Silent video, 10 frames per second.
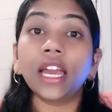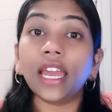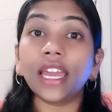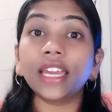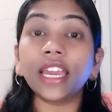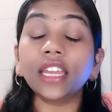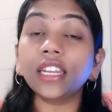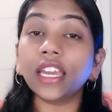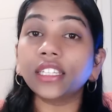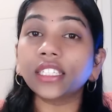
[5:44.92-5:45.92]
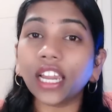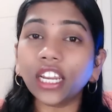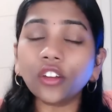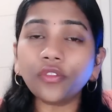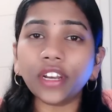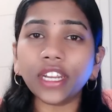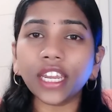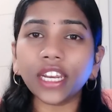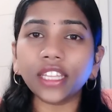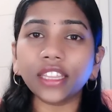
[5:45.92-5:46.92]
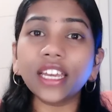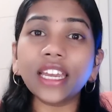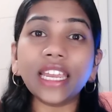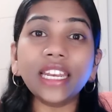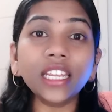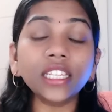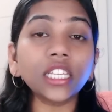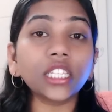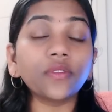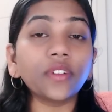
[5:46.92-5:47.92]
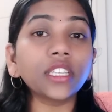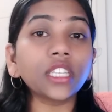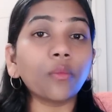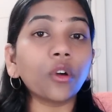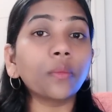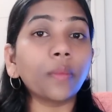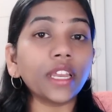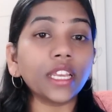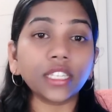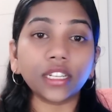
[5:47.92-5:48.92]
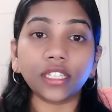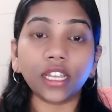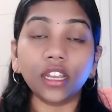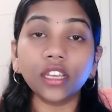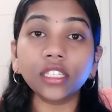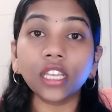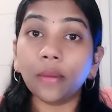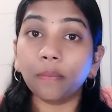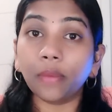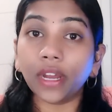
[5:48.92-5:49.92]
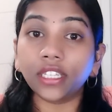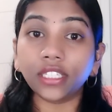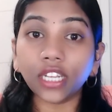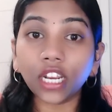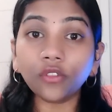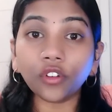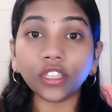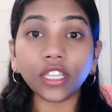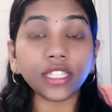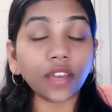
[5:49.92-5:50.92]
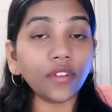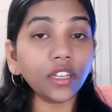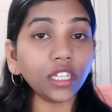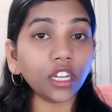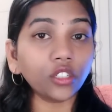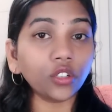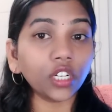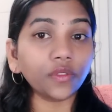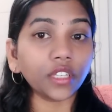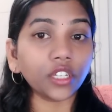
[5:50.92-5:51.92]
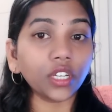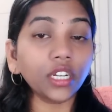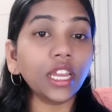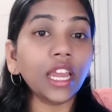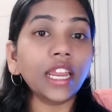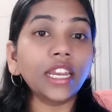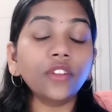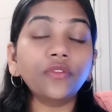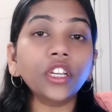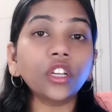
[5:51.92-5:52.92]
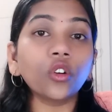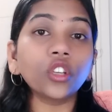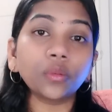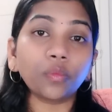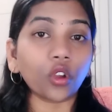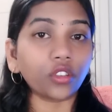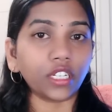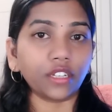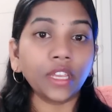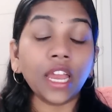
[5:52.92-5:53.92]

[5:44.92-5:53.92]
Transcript: Again, it's kind of indicating the indecisiveness among buyers and sellers, but still for the 7th consecutive session, Nifty closed positive.